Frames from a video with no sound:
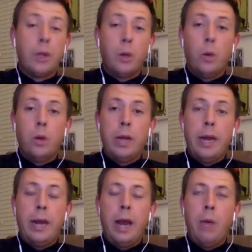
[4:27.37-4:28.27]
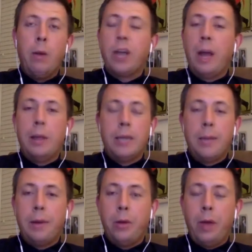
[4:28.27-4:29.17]
cool, and I wish I had the
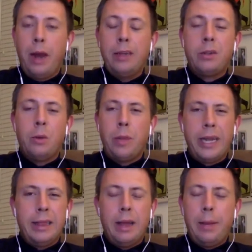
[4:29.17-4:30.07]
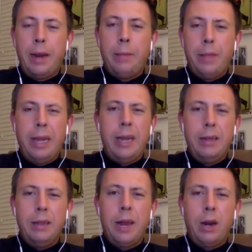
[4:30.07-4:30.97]
time to do that. I just don't play a lot. I mean, I play a
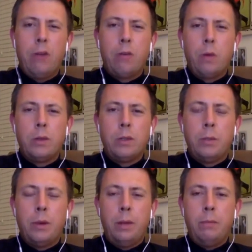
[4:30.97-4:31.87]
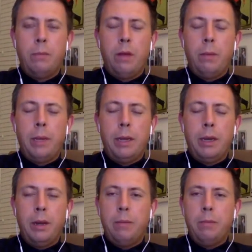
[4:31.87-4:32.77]
lot of golf courses, but
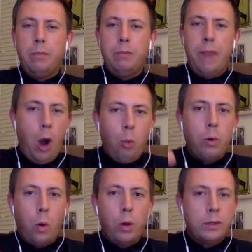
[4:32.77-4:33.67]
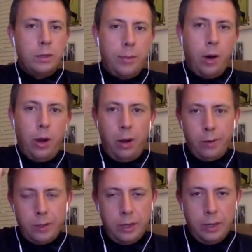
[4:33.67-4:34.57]
my home course is Tiburon,
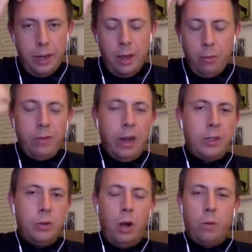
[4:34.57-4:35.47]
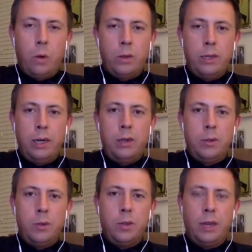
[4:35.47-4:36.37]
obviously, and we've got 2 golf courses here,
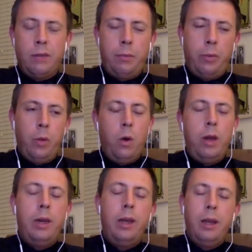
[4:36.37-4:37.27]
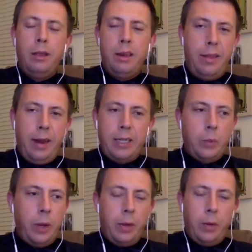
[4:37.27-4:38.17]
so it's like if I play one, and then the next
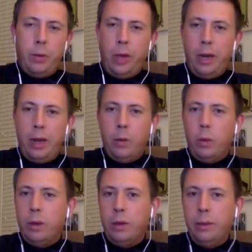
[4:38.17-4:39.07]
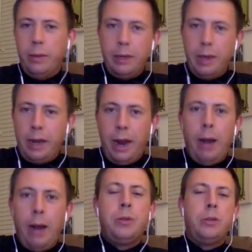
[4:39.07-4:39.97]
week I want to play another one, but I got
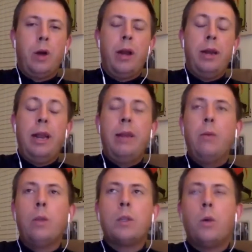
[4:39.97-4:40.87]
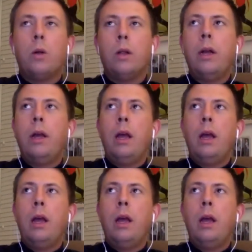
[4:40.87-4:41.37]
options, right? And then what's cool,